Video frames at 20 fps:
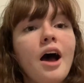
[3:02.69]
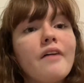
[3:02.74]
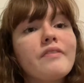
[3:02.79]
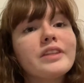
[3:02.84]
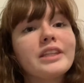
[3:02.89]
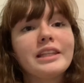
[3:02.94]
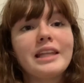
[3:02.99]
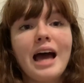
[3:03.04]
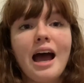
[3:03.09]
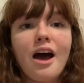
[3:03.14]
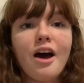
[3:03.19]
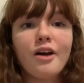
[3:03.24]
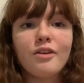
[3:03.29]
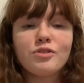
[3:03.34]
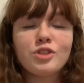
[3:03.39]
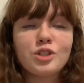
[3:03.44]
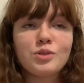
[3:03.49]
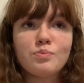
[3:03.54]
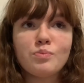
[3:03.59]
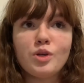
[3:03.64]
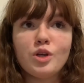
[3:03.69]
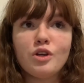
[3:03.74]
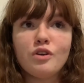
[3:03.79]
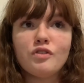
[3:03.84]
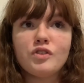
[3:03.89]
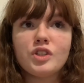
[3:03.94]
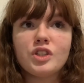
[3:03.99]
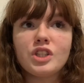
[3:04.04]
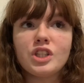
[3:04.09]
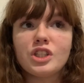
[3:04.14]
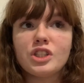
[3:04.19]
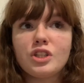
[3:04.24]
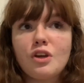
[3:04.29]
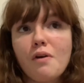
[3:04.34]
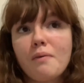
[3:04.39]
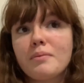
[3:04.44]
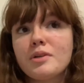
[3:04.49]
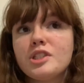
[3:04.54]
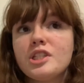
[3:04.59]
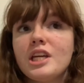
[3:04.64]
Other than that, I've just moved the
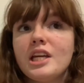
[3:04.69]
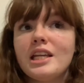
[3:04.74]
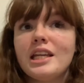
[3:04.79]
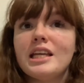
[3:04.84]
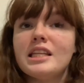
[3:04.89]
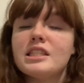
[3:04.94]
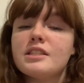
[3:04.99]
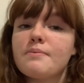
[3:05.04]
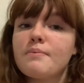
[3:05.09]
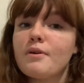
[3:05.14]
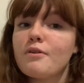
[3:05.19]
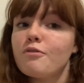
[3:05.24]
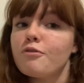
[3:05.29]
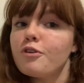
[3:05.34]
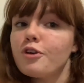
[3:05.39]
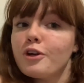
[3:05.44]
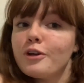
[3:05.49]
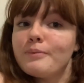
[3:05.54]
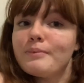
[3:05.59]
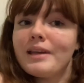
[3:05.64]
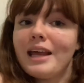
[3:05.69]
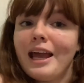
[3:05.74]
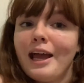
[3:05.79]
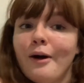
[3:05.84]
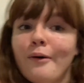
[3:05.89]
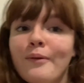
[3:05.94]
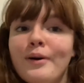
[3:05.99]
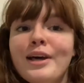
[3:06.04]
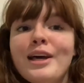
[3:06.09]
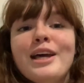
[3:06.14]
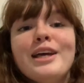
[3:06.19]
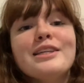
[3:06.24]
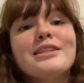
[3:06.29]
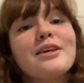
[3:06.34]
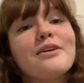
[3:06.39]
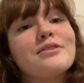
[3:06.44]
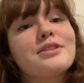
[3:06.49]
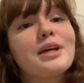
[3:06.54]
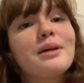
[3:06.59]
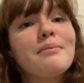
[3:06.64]
sewing machine into my room now, so
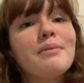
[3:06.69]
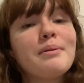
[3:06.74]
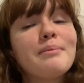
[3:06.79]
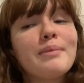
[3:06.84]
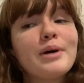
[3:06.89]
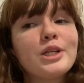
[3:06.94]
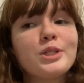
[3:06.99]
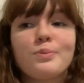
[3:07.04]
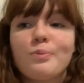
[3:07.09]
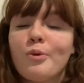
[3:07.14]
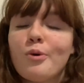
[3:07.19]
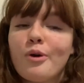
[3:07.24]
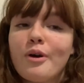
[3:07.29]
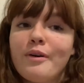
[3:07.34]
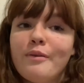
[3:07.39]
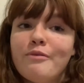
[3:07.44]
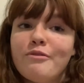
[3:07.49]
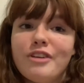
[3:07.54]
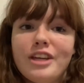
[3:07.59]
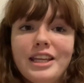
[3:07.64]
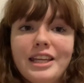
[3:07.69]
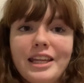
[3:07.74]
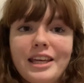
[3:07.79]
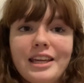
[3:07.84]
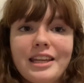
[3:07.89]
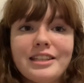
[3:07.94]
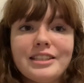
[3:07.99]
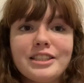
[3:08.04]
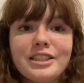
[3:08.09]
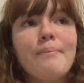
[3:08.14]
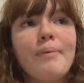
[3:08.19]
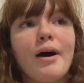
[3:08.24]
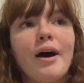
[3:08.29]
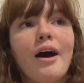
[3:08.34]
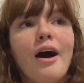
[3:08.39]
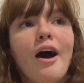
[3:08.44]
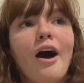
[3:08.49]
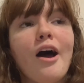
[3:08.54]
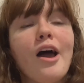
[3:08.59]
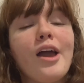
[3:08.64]
it's going to be much more convenient.
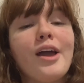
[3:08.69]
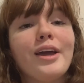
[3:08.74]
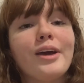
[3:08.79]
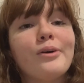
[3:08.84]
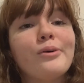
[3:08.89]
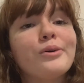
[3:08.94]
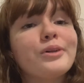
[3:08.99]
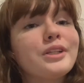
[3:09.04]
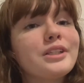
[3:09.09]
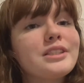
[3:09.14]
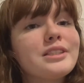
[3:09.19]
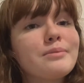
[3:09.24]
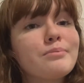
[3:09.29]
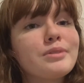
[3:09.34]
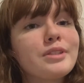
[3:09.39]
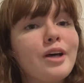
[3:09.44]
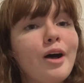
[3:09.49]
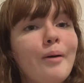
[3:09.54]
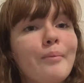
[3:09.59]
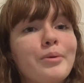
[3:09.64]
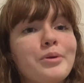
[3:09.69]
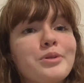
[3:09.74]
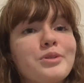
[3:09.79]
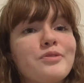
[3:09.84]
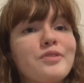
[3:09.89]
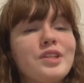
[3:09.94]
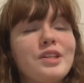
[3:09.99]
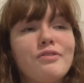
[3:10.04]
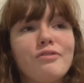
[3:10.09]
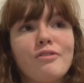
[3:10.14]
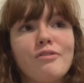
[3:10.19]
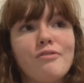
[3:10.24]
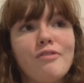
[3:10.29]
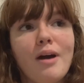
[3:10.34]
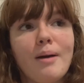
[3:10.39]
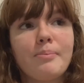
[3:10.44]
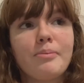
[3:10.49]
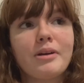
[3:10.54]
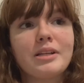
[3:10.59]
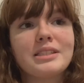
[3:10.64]
But I ordered some samples for different
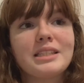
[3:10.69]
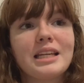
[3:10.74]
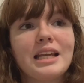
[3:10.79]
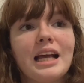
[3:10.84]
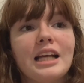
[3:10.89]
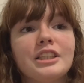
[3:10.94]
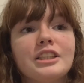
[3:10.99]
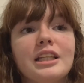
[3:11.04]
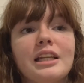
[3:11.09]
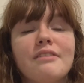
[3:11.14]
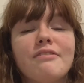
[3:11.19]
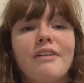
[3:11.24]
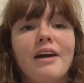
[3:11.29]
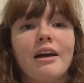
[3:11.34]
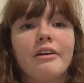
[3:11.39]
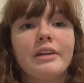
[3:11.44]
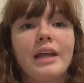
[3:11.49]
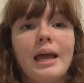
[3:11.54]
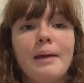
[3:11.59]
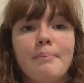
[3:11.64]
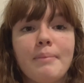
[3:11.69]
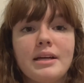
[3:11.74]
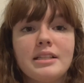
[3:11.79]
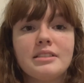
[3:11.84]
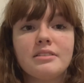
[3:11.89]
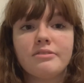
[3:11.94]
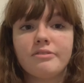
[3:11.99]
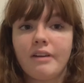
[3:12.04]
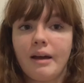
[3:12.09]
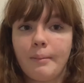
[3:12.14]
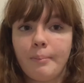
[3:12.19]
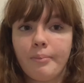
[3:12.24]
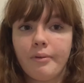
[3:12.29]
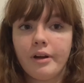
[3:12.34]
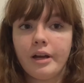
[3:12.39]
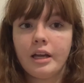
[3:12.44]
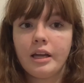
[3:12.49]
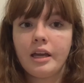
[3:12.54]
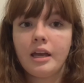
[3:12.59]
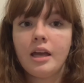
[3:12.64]
fabrics and actually found a better
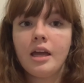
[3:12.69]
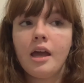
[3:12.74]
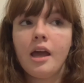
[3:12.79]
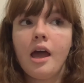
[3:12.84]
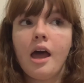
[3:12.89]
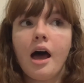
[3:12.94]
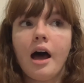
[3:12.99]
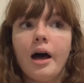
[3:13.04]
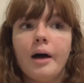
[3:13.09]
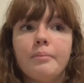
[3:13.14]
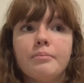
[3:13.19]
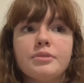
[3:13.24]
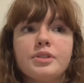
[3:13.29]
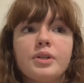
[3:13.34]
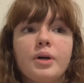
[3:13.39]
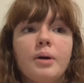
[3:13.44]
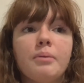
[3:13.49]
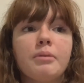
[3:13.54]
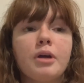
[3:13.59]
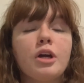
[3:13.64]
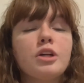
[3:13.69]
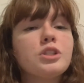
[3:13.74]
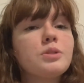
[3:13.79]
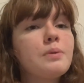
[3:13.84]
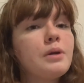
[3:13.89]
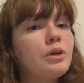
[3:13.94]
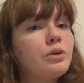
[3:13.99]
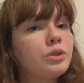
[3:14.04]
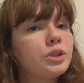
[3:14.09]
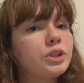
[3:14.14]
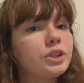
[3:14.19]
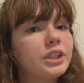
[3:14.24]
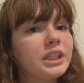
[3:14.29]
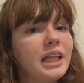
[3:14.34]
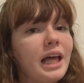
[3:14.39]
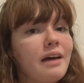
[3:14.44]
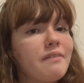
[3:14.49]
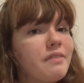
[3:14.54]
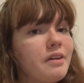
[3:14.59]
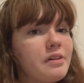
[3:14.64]
fabric, so I'm going to be ordering
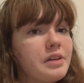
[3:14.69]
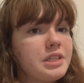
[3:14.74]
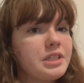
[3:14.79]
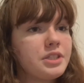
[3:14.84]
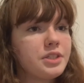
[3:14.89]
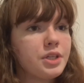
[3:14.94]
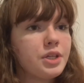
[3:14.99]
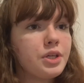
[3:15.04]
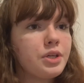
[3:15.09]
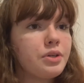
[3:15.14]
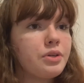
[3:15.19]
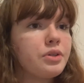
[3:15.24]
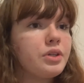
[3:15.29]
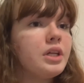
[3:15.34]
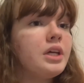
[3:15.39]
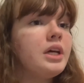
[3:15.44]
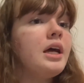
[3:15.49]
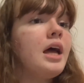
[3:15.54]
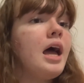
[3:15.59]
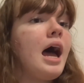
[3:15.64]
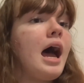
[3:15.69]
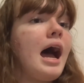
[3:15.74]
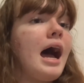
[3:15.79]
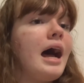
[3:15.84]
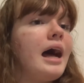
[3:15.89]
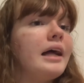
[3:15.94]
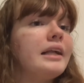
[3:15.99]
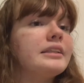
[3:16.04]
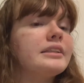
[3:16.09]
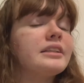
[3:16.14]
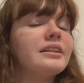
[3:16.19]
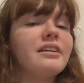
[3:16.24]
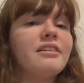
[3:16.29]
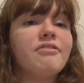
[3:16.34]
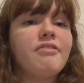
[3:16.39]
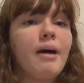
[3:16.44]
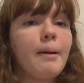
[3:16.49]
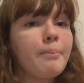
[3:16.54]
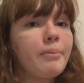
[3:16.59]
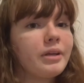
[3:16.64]
that very soon. And the
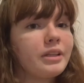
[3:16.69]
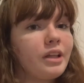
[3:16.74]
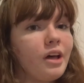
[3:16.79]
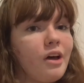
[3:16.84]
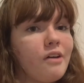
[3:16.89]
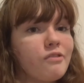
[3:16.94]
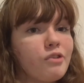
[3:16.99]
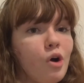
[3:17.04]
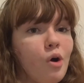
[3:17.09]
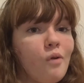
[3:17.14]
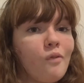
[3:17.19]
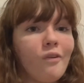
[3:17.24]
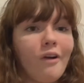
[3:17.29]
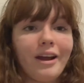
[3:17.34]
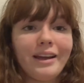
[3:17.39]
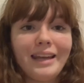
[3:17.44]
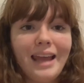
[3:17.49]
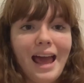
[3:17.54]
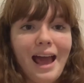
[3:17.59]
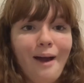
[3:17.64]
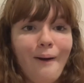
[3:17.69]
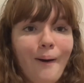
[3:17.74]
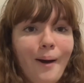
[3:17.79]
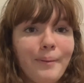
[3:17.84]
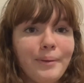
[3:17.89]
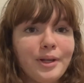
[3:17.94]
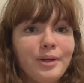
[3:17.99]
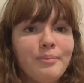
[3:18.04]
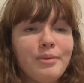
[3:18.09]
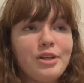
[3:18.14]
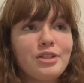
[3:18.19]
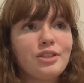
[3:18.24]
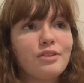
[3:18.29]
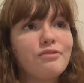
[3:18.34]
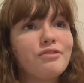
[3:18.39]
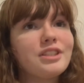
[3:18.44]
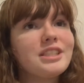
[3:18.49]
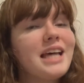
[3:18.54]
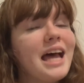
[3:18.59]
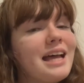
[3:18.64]
fabric that I've got right now I'm going to be using
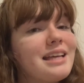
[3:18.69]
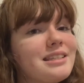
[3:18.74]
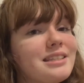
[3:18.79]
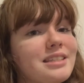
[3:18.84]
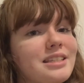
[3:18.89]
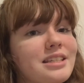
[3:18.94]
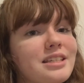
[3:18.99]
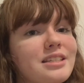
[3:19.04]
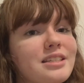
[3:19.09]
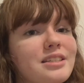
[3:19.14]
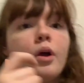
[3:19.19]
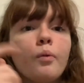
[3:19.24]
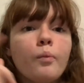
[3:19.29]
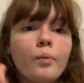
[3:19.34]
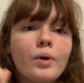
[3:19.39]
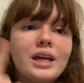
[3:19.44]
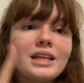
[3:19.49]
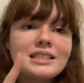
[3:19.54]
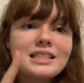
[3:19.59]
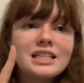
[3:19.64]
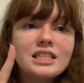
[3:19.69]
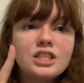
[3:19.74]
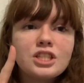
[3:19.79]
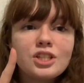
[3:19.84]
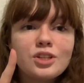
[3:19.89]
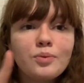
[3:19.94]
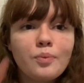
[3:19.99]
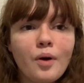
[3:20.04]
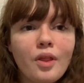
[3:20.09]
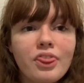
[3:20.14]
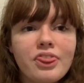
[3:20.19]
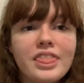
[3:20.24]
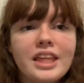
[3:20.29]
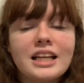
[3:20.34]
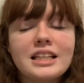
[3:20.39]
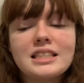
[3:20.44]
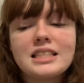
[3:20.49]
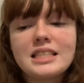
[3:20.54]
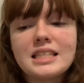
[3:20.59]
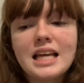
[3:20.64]
for testers. We did do one
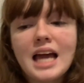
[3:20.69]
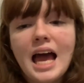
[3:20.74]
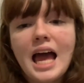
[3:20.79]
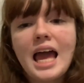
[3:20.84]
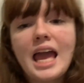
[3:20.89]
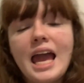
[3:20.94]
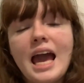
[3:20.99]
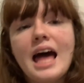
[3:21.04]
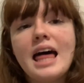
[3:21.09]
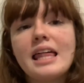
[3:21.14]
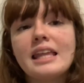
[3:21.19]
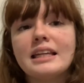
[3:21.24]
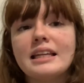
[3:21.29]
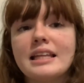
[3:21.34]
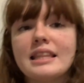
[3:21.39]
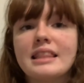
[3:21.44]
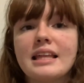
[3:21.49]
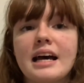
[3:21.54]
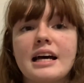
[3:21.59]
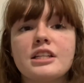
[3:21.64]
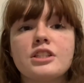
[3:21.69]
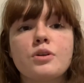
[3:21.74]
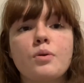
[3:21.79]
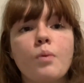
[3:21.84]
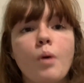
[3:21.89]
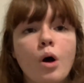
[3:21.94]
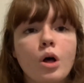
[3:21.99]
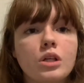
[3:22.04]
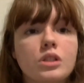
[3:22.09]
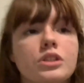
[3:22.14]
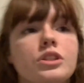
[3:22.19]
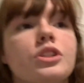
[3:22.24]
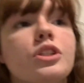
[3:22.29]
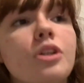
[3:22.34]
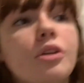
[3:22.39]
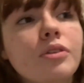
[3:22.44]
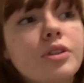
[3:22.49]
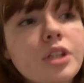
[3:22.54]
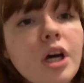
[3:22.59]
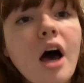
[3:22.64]
thing today, and that was
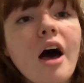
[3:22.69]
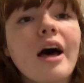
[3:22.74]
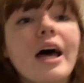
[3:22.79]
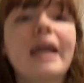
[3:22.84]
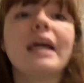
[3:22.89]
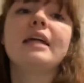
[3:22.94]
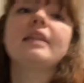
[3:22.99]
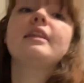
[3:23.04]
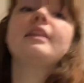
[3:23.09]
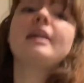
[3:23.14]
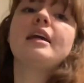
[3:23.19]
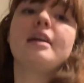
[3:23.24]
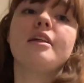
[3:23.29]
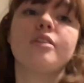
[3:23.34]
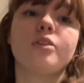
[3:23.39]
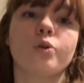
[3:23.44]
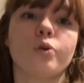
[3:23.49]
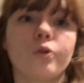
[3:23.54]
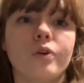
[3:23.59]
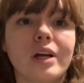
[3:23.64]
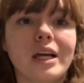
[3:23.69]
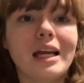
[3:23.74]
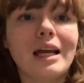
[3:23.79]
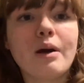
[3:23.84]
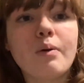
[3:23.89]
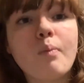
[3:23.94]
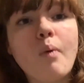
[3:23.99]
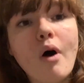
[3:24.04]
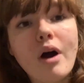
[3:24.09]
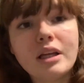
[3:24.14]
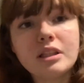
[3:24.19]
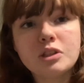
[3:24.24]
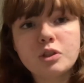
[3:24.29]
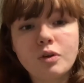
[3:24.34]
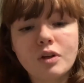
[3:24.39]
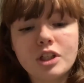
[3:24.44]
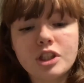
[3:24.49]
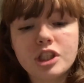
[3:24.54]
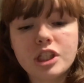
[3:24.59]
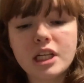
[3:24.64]
to dye the 3 white
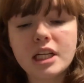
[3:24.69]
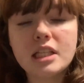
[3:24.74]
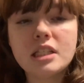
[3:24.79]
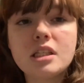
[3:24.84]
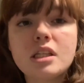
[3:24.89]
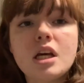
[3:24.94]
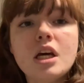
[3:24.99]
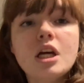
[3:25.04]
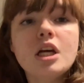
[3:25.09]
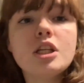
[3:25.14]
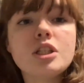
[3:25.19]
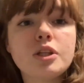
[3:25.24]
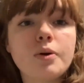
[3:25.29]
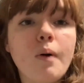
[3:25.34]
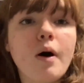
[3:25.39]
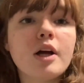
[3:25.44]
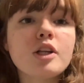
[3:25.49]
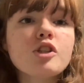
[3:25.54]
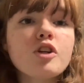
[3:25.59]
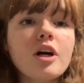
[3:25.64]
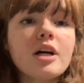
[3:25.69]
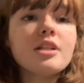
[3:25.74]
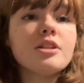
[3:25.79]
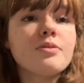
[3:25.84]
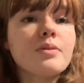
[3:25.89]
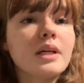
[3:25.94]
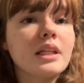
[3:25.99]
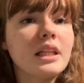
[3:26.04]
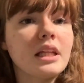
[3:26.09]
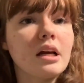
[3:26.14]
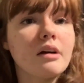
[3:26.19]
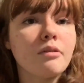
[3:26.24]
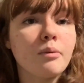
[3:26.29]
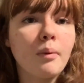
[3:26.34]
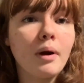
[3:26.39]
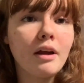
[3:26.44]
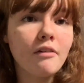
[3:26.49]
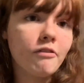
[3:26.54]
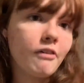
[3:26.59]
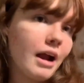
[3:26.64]
scrunchies. So I tried doing it the other
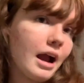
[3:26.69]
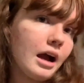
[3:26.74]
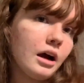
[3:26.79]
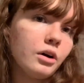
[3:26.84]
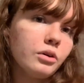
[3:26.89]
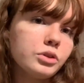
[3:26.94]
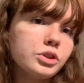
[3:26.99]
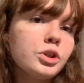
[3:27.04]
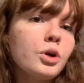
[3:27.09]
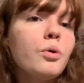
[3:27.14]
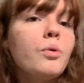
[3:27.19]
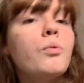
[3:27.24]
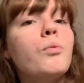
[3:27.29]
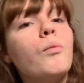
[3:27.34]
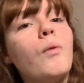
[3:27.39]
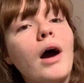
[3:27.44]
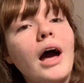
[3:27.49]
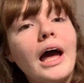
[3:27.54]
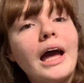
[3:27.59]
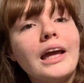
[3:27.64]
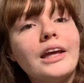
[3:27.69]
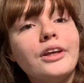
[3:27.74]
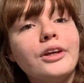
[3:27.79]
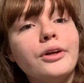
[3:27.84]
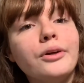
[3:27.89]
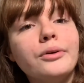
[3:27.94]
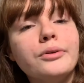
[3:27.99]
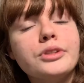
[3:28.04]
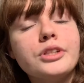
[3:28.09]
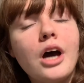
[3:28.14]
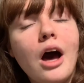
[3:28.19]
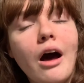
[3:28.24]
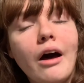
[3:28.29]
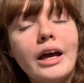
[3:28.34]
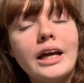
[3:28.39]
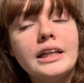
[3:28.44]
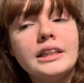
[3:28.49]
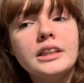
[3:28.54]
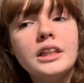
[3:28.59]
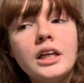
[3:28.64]
way around, where you
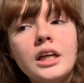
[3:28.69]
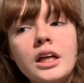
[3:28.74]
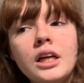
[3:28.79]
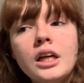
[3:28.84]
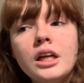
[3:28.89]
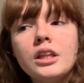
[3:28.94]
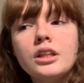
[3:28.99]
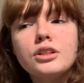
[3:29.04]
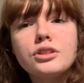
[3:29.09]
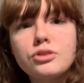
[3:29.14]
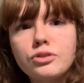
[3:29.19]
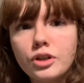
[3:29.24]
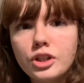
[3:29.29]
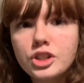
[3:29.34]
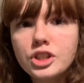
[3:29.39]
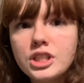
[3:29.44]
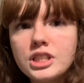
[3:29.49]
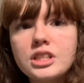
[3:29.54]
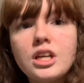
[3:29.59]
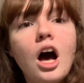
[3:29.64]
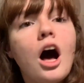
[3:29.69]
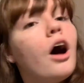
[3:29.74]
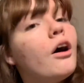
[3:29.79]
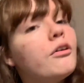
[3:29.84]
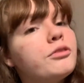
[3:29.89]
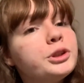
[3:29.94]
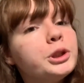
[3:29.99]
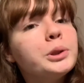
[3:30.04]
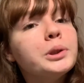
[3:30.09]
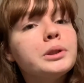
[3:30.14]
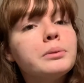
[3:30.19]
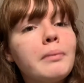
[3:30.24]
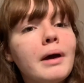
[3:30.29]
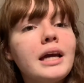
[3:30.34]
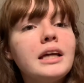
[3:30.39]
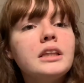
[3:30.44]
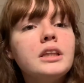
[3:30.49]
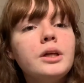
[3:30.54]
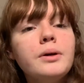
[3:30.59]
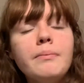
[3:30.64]
dyed the scrunchies after you had
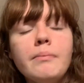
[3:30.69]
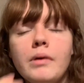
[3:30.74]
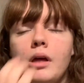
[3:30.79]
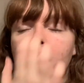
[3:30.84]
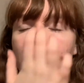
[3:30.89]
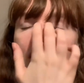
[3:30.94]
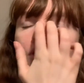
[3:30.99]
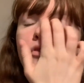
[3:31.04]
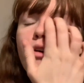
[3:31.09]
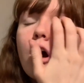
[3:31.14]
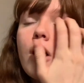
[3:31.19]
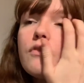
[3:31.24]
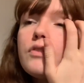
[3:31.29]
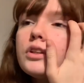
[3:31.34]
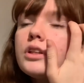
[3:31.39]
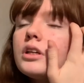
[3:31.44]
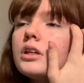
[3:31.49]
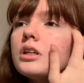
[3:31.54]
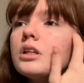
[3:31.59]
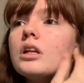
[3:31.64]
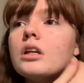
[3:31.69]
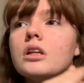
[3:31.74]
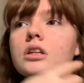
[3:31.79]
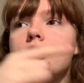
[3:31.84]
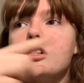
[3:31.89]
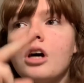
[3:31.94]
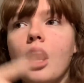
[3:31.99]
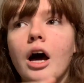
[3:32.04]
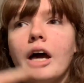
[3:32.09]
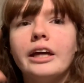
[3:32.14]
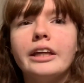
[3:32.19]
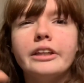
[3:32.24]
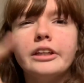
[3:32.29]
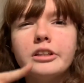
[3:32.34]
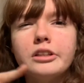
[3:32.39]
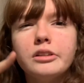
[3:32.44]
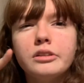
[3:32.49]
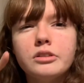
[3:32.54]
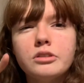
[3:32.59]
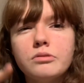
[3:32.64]
made them rather than dyeing
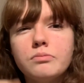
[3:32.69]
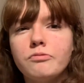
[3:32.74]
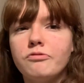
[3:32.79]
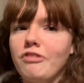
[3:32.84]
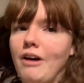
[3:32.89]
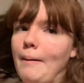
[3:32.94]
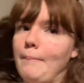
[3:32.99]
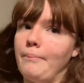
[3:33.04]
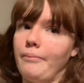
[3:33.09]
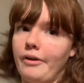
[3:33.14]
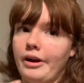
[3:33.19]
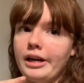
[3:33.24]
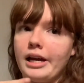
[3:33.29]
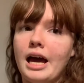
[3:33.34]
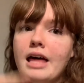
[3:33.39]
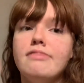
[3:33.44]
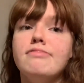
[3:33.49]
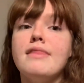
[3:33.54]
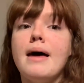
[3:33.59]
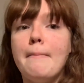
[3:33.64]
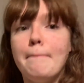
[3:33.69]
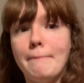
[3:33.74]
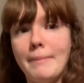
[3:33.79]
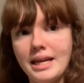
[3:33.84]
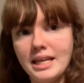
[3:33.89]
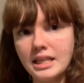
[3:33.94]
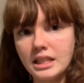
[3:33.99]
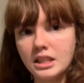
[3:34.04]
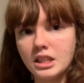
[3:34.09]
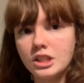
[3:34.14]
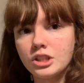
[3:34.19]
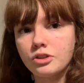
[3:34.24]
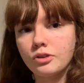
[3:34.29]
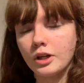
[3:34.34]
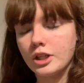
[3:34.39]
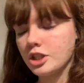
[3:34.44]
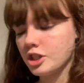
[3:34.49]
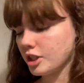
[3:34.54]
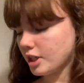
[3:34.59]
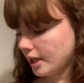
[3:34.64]
the fabric and then making the
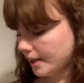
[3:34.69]
scrunchie.